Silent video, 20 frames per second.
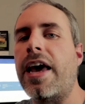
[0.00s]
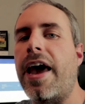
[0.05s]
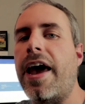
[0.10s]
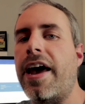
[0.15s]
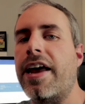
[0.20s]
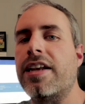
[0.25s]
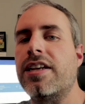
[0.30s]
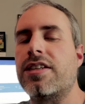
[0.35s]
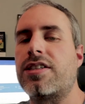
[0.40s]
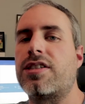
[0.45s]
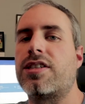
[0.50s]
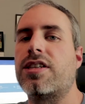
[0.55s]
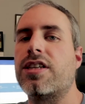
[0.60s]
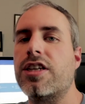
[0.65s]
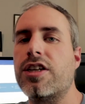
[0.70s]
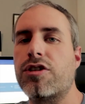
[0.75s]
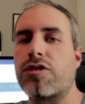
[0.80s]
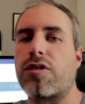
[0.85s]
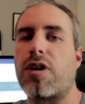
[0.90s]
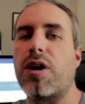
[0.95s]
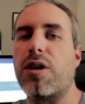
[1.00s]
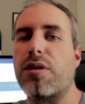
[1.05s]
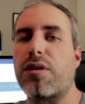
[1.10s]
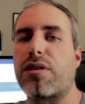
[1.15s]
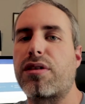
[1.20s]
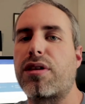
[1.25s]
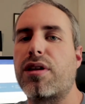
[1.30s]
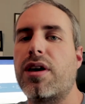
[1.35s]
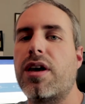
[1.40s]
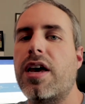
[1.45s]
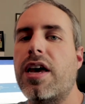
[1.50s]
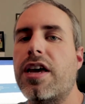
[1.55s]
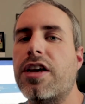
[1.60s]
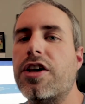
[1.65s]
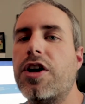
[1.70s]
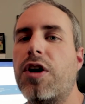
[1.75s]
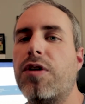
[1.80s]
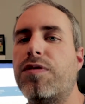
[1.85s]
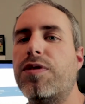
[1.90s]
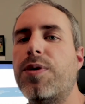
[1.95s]
and see growth.
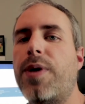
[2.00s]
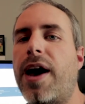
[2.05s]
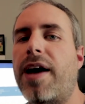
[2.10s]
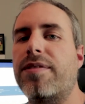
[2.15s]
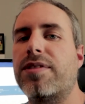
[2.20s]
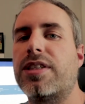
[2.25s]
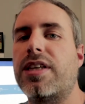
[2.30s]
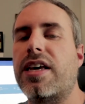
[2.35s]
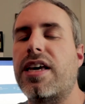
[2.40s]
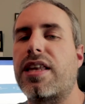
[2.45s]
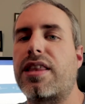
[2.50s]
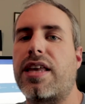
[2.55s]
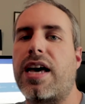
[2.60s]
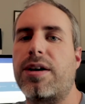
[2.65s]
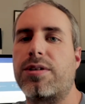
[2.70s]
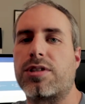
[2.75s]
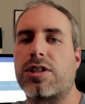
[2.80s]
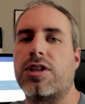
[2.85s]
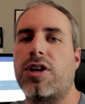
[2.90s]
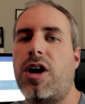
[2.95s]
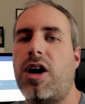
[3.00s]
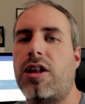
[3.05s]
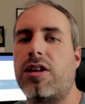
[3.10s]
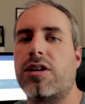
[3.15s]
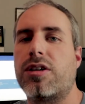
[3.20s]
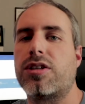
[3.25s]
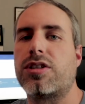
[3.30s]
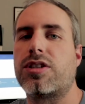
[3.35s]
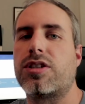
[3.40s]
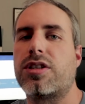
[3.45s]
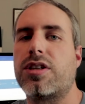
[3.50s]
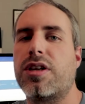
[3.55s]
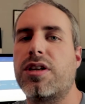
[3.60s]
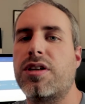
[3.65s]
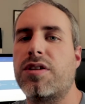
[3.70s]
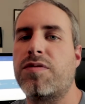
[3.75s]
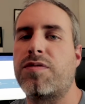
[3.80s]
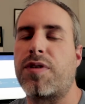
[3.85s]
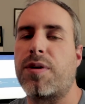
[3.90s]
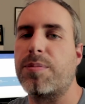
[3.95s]
If you have, say, $1,000
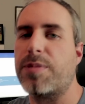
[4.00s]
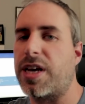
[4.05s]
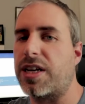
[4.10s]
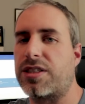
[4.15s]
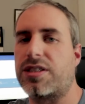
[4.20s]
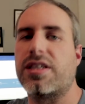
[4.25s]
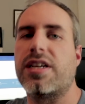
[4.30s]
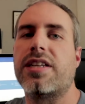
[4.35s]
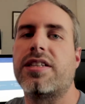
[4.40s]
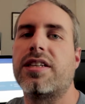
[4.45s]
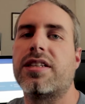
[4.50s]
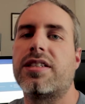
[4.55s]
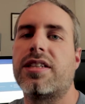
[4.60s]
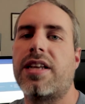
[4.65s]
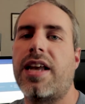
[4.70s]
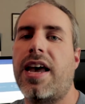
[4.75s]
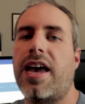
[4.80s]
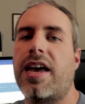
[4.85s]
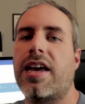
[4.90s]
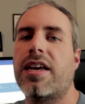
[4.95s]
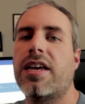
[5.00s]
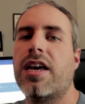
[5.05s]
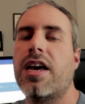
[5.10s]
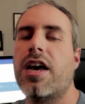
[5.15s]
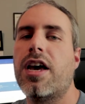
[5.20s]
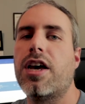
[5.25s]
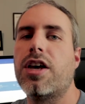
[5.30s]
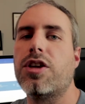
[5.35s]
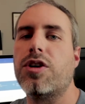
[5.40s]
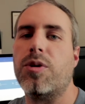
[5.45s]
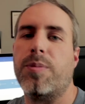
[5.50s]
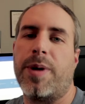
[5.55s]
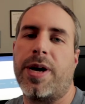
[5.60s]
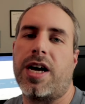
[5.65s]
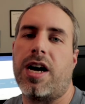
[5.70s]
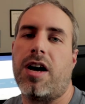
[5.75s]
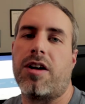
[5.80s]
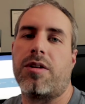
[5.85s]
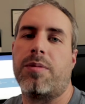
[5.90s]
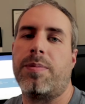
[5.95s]
from yesterday to today, you'll make
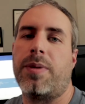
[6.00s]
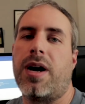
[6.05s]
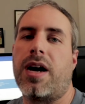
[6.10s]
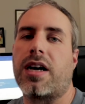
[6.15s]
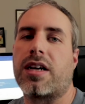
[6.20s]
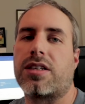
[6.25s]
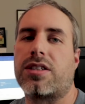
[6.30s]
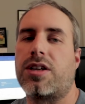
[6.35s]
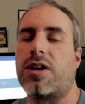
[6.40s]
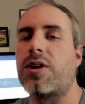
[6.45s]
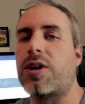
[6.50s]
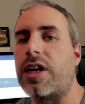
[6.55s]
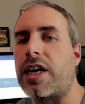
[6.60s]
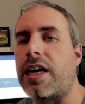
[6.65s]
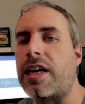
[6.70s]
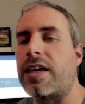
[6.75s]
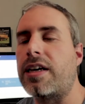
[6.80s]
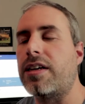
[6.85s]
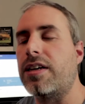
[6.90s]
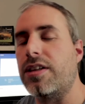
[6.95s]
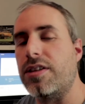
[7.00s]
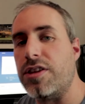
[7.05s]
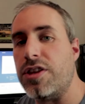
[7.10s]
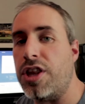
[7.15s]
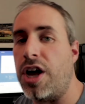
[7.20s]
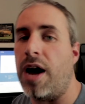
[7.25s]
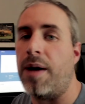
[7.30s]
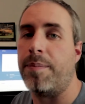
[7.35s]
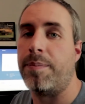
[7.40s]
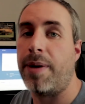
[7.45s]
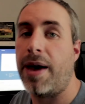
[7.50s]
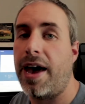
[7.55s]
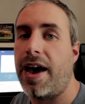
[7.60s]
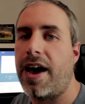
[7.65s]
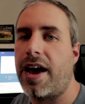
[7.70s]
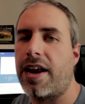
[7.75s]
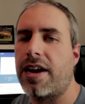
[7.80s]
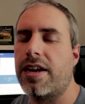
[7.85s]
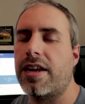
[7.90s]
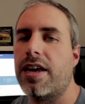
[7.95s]
$100. Okay, not
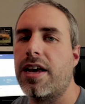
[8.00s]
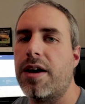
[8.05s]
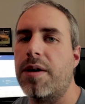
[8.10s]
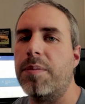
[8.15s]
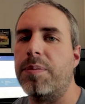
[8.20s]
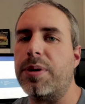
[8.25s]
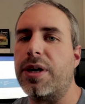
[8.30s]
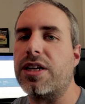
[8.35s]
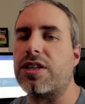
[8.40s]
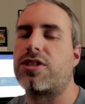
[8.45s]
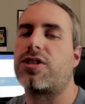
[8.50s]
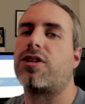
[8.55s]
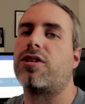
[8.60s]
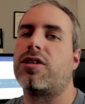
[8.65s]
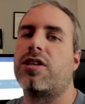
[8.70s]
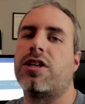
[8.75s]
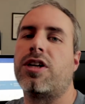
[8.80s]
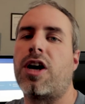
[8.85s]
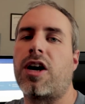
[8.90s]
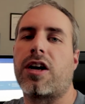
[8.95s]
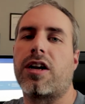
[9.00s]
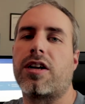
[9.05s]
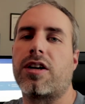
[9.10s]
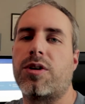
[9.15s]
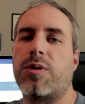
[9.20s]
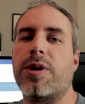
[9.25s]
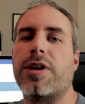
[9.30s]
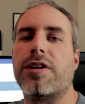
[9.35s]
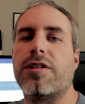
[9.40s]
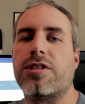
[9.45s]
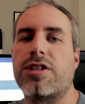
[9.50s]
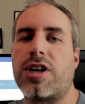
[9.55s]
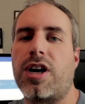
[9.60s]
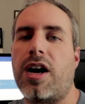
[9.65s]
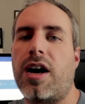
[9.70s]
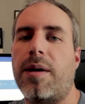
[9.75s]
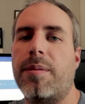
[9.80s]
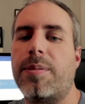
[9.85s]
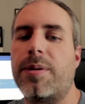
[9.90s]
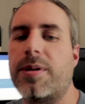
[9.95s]
bad, but certainly not going to quit your
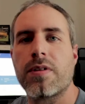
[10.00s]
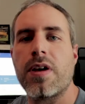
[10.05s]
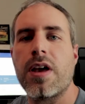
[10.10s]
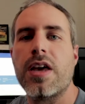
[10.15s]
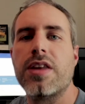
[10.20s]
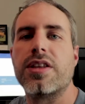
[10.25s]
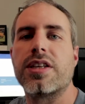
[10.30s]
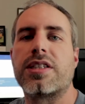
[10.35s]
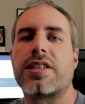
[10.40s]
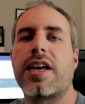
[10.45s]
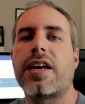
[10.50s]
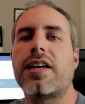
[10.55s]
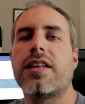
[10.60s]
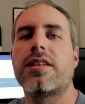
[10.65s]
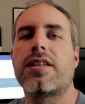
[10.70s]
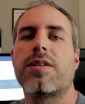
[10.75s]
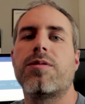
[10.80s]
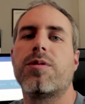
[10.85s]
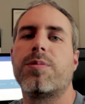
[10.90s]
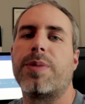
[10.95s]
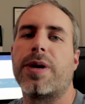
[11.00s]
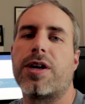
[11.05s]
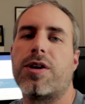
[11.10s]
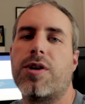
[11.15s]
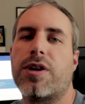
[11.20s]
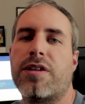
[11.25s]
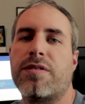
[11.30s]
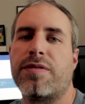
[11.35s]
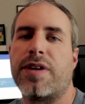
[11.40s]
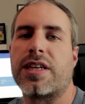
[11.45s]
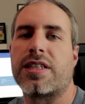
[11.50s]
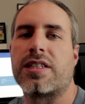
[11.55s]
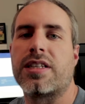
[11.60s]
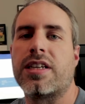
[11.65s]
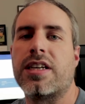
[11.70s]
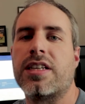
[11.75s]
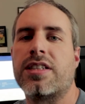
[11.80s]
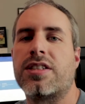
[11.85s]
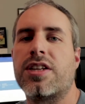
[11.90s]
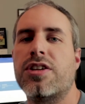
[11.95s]
job. The second thing with Bitcoin
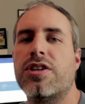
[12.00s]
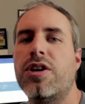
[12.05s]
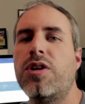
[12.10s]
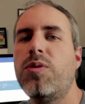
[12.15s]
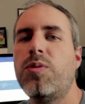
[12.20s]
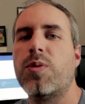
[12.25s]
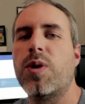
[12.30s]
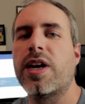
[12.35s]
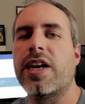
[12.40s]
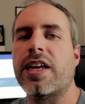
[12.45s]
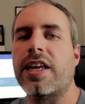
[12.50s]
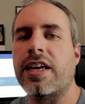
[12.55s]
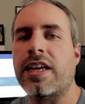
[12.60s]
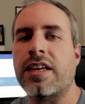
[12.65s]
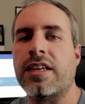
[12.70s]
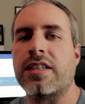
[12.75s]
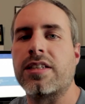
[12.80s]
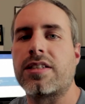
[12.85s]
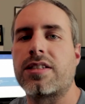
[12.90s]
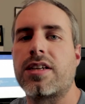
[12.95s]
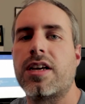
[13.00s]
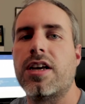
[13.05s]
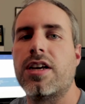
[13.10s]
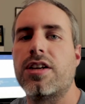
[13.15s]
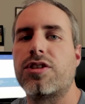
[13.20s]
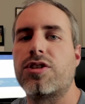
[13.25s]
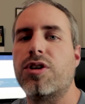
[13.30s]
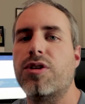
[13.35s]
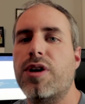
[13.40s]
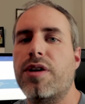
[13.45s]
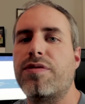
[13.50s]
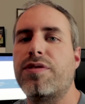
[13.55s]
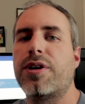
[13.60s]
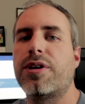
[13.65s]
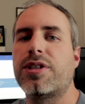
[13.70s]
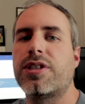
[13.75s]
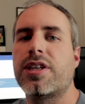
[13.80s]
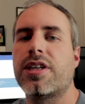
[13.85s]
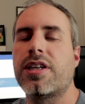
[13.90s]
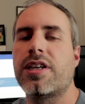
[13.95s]
investing is to know what it is. So if you're
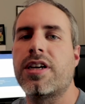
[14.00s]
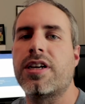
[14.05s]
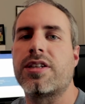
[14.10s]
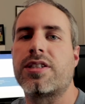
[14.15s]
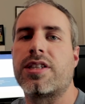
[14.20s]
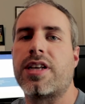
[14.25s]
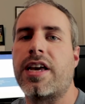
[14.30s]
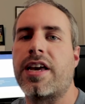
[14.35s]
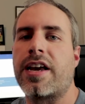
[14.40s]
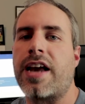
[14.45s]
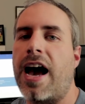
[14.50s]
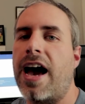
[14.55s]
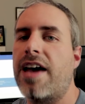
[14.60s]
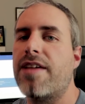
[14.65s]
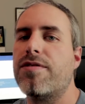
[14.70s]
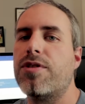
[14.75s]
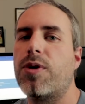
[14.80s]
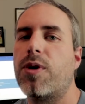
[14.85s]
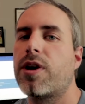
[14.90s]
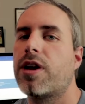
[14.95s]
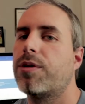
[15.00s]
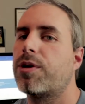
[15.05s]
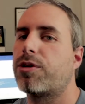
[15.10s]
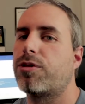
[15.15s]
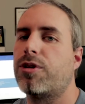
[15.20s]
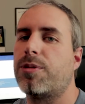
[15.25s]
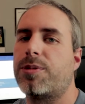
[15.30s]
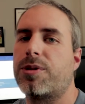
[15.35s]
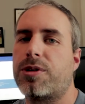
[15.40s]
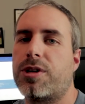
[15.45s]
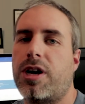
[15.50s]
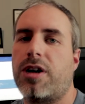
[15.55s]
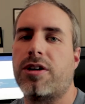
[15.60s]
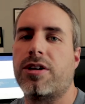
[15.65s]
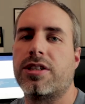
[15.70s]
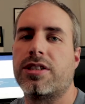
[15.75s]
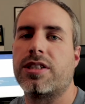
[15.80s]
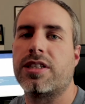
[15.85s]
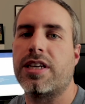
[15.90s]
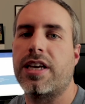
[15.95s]
sitting here saying, I have no idea what
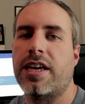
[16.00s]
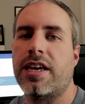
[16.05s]
cryptocurrency